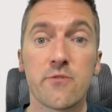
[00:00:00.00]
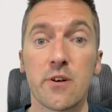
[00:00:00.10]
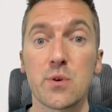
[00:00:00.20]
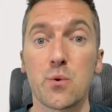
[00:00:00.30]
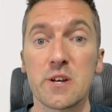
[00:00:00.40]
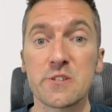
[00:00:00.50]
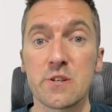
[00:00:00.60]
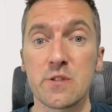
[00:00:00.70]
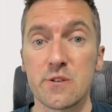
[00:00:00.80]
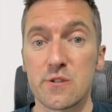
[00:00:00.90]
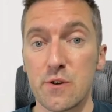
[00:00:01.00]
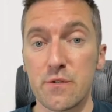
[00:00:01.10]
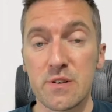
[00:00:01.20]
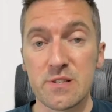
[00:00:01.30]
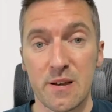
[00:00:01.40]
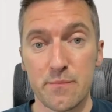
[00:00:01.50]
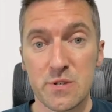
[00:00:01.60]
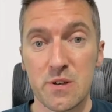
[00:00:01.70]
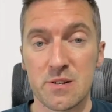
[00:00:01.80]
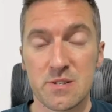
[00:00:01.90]
For every question that a student
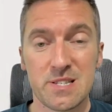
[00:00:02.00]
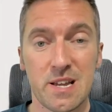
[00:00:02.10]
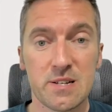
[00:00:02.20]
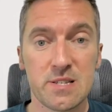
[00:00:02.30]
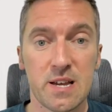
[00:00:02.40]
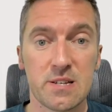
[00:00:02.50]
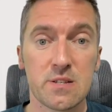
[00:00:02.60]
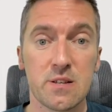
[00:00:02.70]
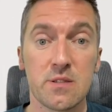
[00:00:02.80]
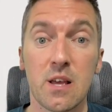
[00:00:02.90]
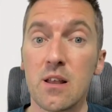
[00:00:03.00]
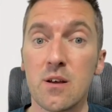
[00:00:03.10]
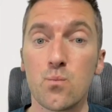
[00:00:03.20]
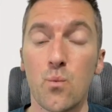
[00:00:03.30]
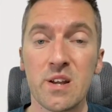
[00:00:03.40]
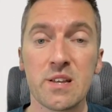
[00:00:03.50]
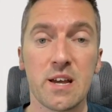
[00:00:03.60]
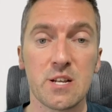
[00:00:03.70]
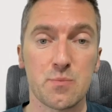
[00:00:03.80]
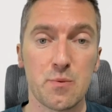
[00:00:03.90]
attempts under Take a Test, they'll earn 1
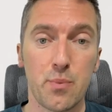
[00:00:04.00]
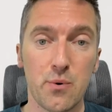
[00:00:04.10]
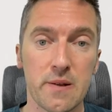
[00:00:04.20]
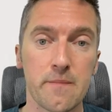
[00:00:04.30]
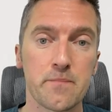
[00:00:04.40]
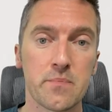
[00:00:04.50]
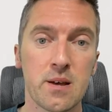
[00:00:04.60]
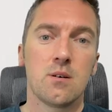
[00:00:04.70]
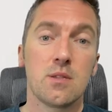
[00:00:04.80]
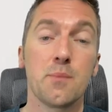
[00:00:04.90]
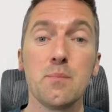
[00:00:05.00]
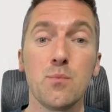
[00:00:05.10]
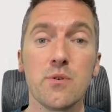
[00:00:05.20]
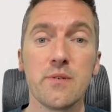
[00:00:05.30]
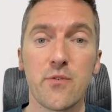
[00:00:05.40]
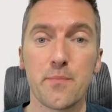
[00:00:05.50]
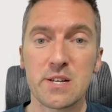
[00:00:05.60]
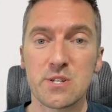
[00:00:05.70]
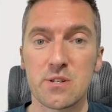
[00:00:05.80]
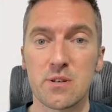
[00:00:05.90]
engagement point. There'll be more
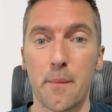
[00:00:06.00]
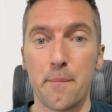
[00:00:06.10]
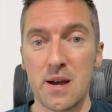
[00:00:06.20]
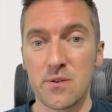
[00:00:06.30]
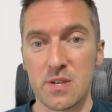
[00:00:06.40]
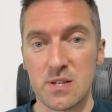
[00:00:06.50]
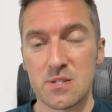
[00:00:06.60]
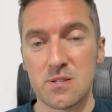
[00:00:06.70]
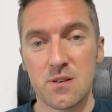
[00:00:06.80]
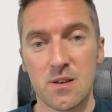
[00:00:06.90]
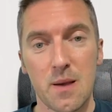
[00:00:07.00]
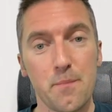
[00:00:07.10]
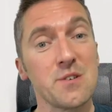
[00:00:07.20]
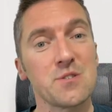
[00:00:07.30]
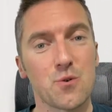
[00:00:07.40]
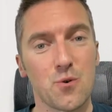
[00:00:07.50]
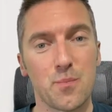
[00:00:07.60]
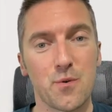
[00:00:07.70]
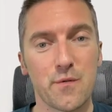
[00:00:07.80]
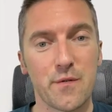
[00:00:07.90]
information about this in my
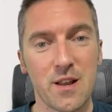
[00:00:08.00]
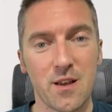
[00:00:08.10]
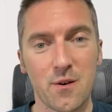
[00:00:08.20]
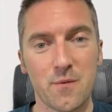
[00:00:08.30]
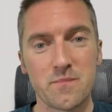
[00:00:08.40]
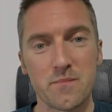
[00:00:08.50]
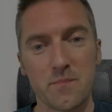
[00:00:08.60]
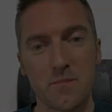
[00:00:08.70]
scoreboard video.